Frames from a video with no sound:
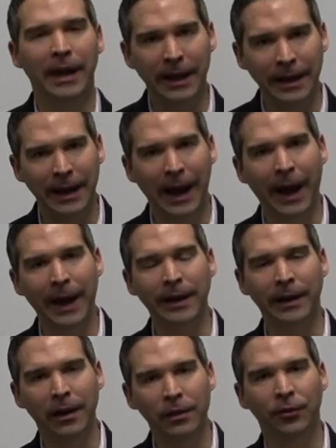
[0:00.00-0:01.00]
and
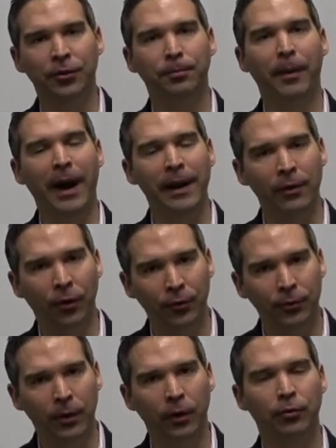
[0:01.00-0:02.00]
9 in the spine. Those
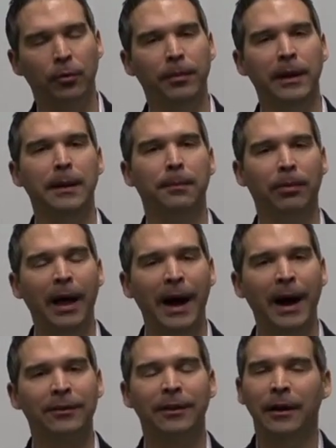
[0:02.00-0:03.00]
nerves are being
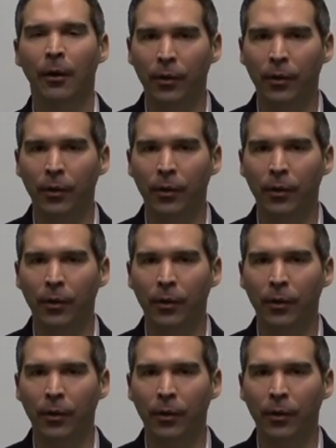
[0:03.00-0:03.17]
blocked